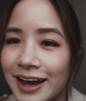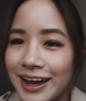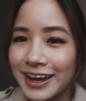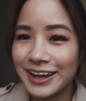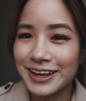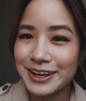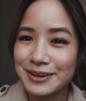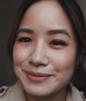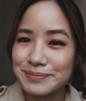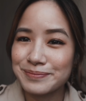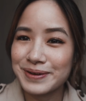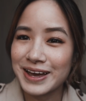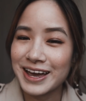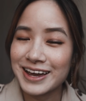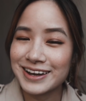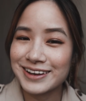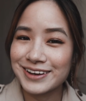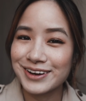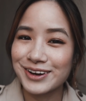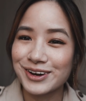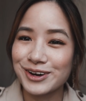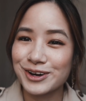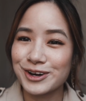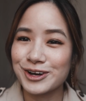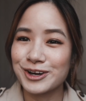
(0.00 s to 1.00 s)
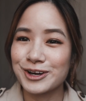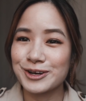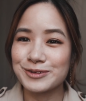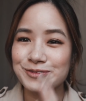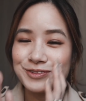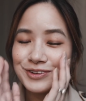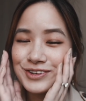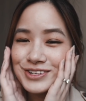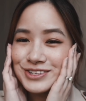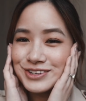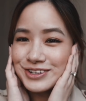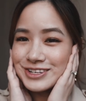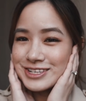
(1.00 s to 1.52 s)
I am back home.
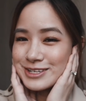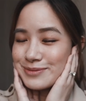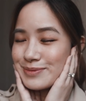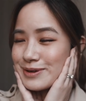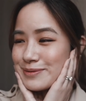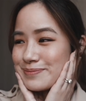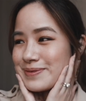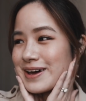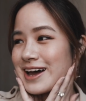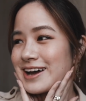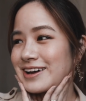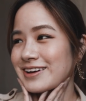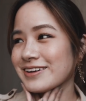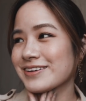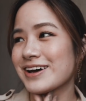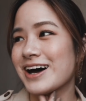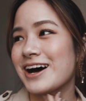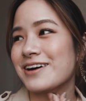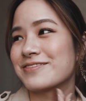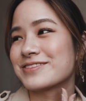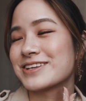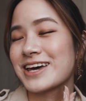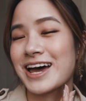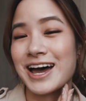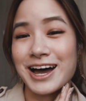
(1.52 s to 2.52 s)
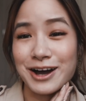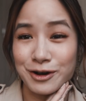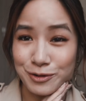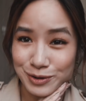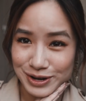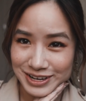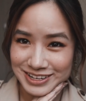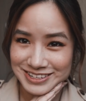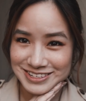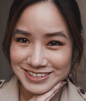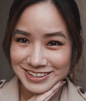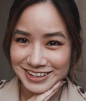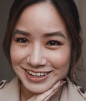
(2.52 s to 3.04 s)
Feels good to be back after our
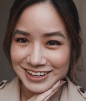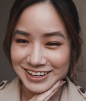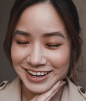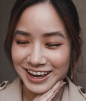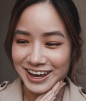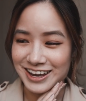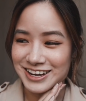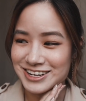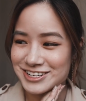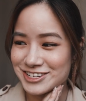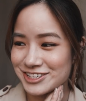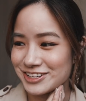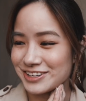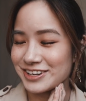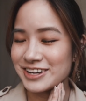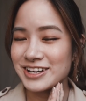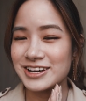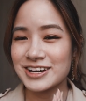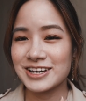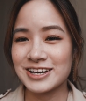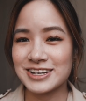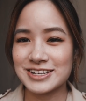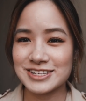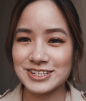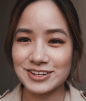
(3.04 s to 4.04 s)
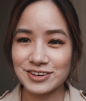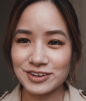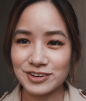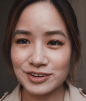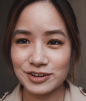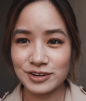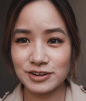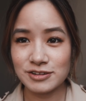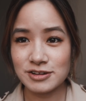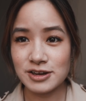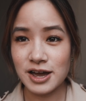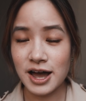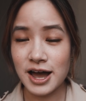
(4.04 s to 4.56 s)
quick staycation.
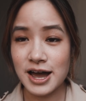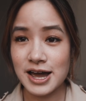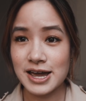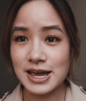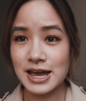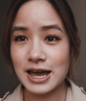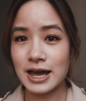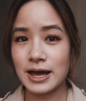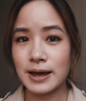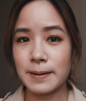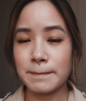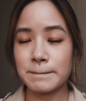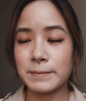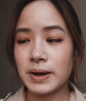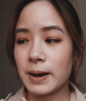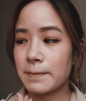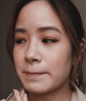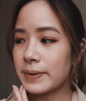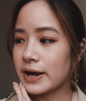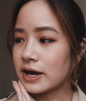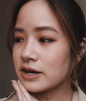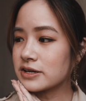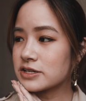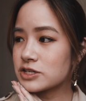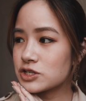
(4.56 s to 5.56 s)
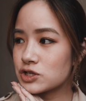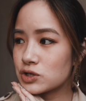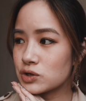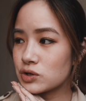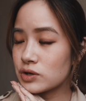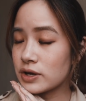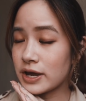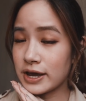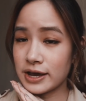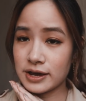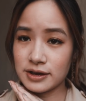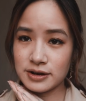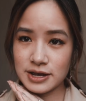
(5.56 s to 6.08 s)
So I am about
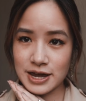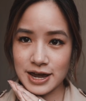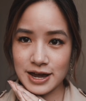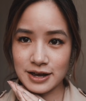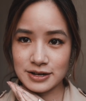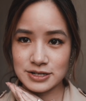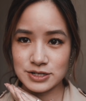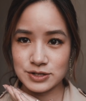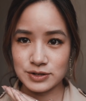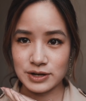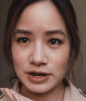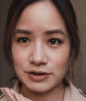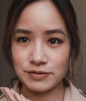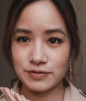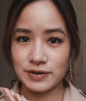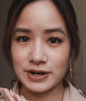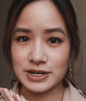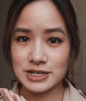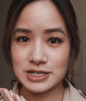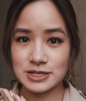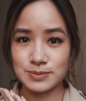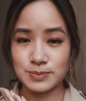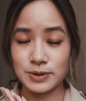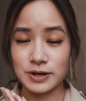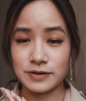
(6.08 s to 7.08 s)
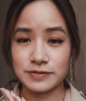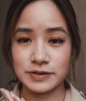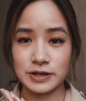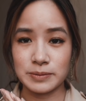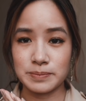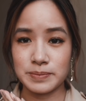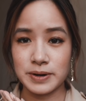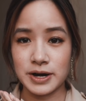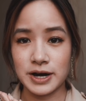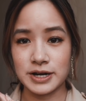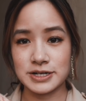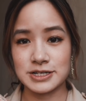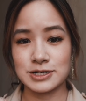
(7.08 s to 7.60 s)
to head out to a friend's
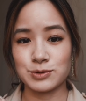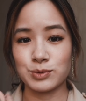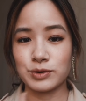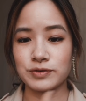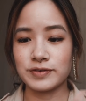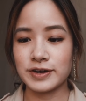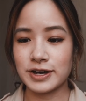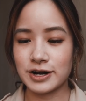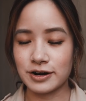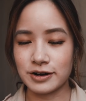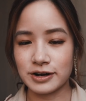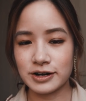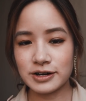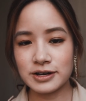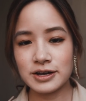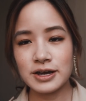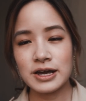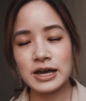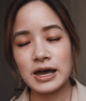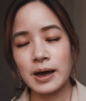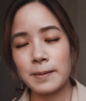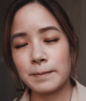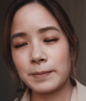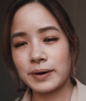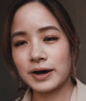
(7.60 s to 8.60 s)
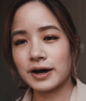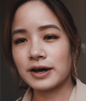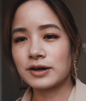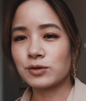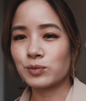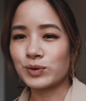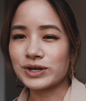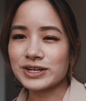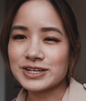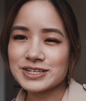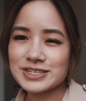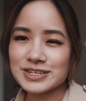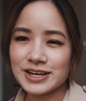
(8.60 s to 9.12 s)
birthday party with Eric,
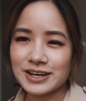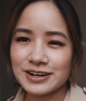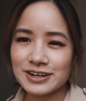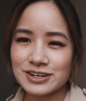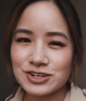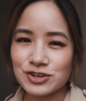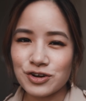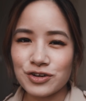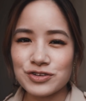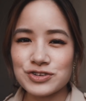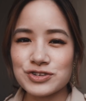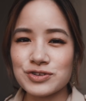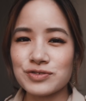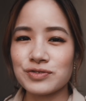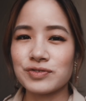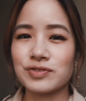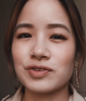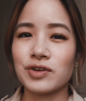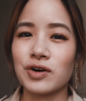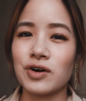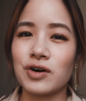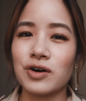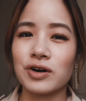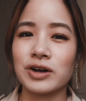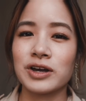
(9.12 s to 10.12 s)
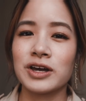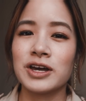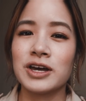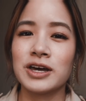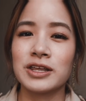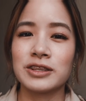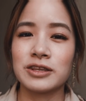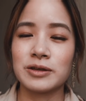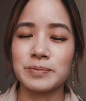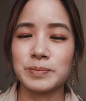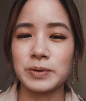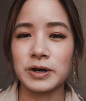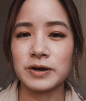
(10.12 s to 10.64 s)
but we decided not to vlog
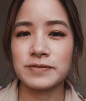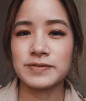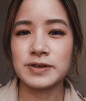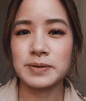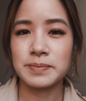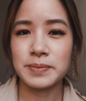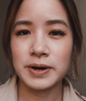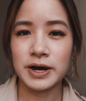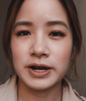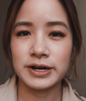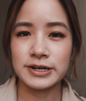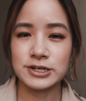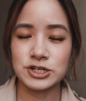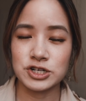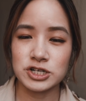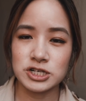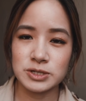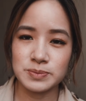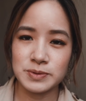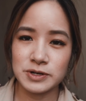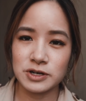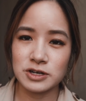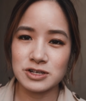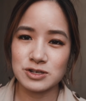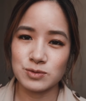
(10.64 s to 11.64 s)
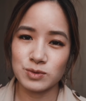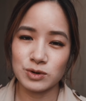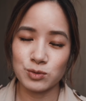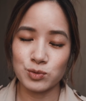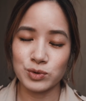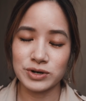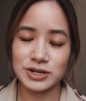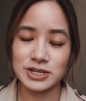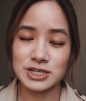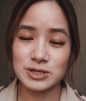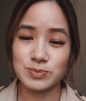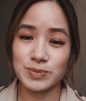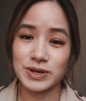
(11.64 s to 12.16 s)
the birthday party just because we
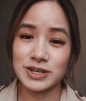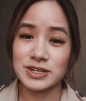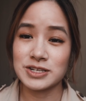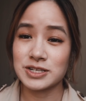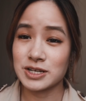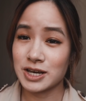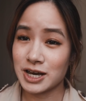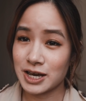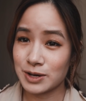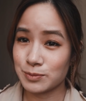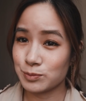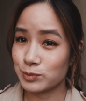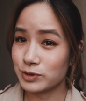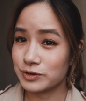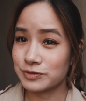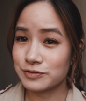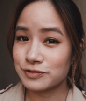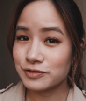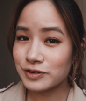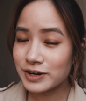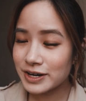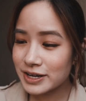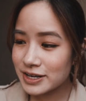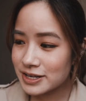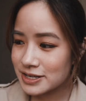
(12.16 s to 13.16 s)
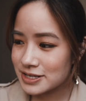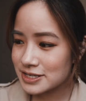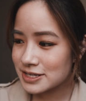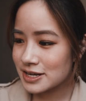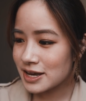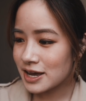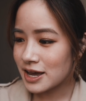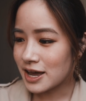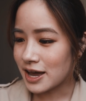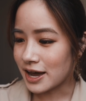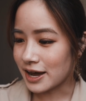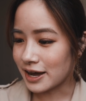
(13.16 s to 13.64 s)
want to spend time with friends.